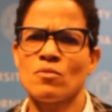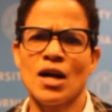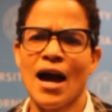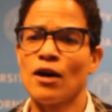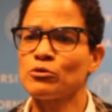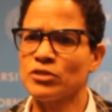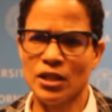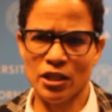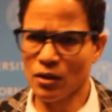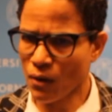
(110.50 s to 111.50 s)

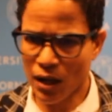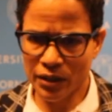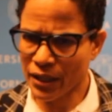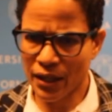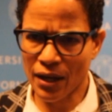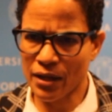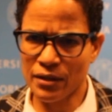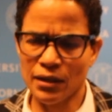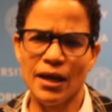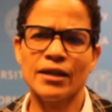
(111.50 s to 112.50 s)
housing inequality and
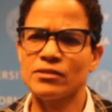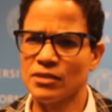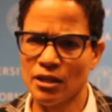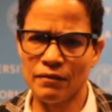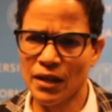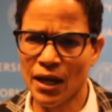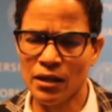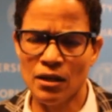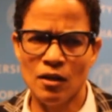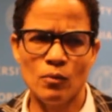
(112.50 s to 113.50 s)
the legacy of that.
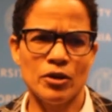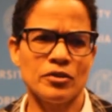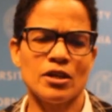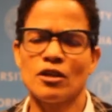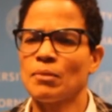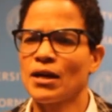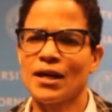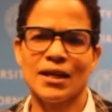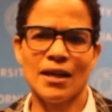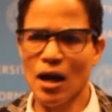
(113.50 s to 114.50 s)
We are thinking about
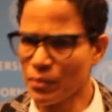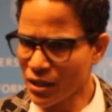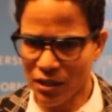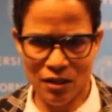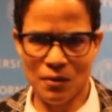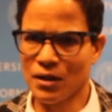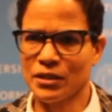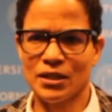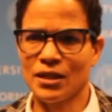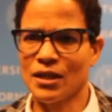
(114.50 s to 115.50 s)
economic
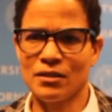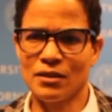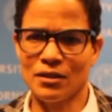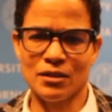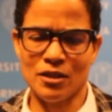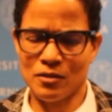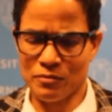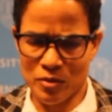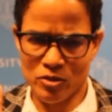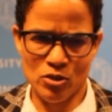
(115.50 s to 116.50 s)
inequality and the
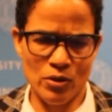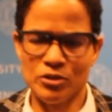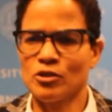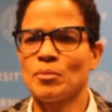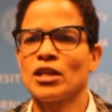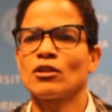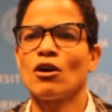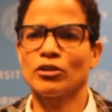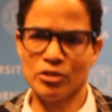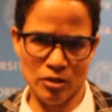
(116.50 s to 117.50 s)
kind of short-term and
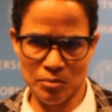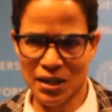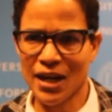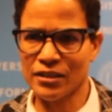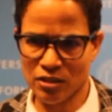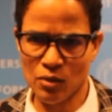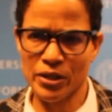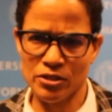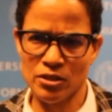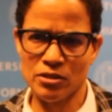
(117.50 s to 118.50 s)
long-term
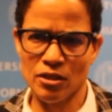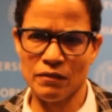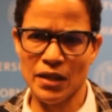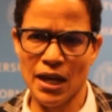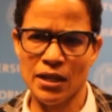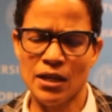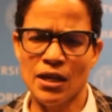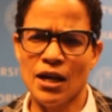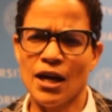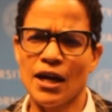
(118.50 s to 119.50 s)
consequences of that.
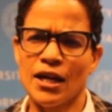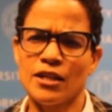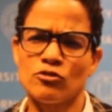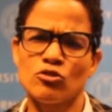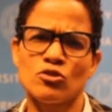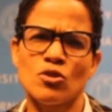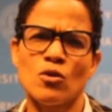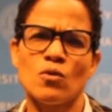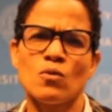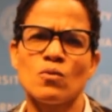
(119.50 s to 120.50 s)
And
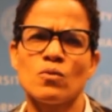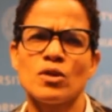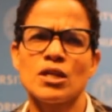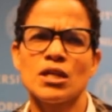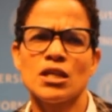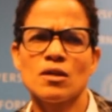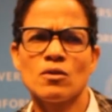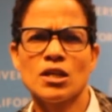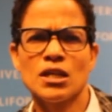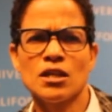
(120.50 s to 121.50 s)
so
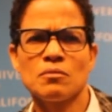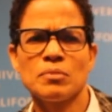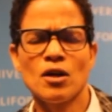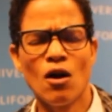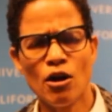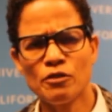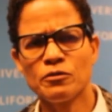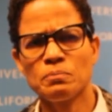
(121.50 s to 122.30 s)
it can be hard for